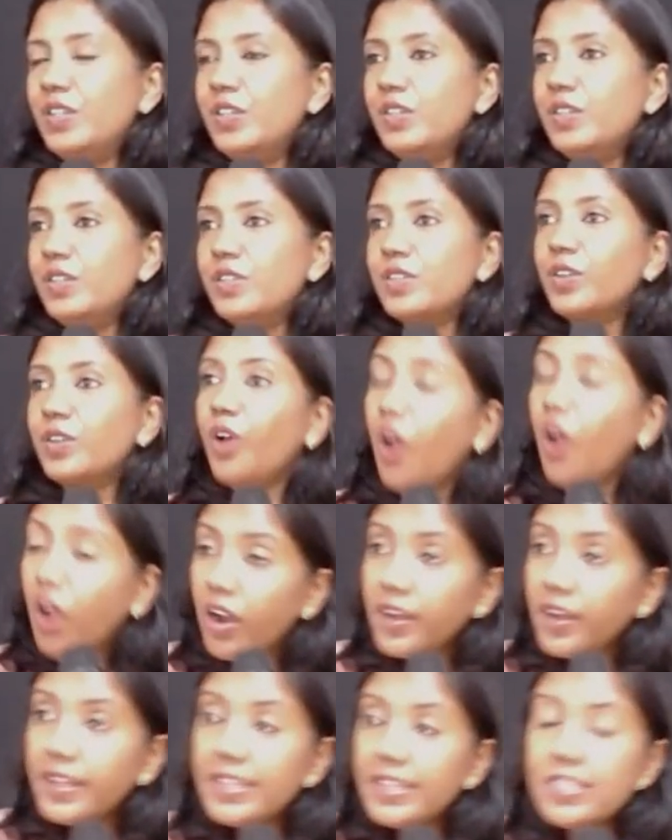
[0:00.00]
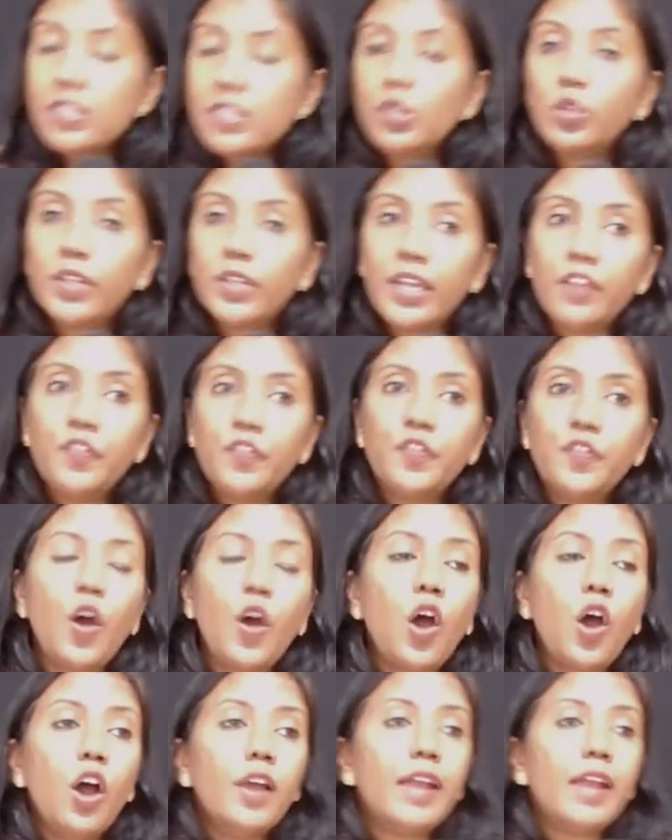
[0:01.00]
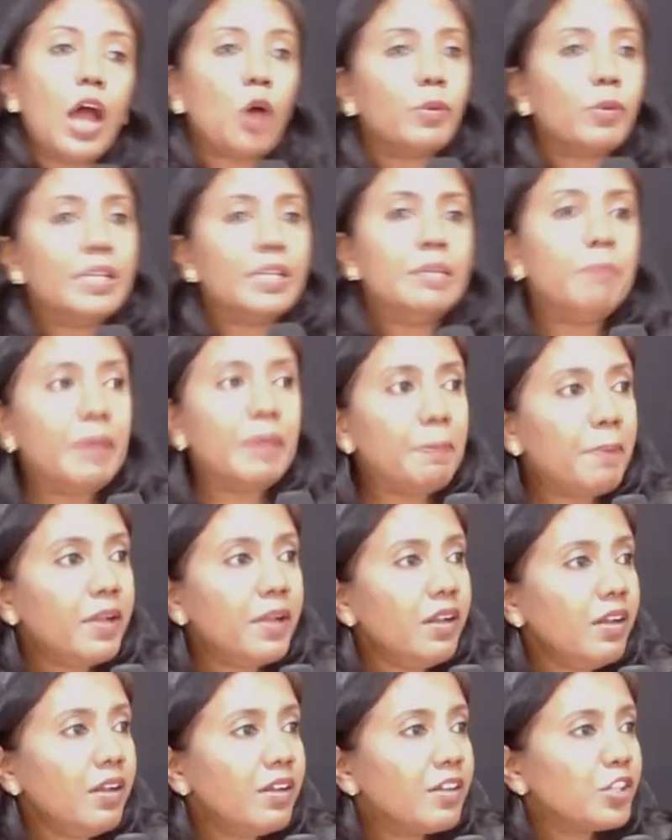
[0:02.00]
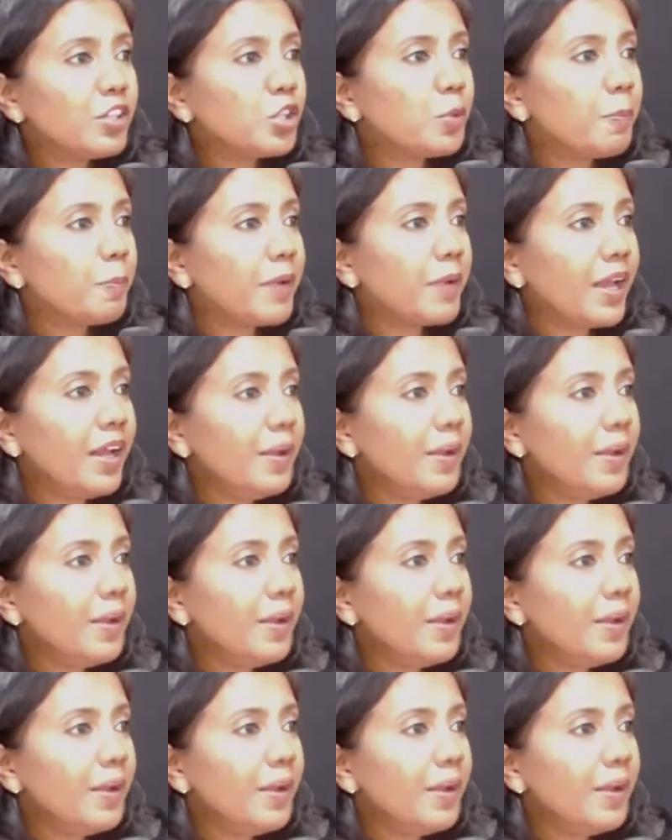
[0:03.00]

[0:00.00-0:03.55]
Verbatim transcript: So God is looking for how many people to pray?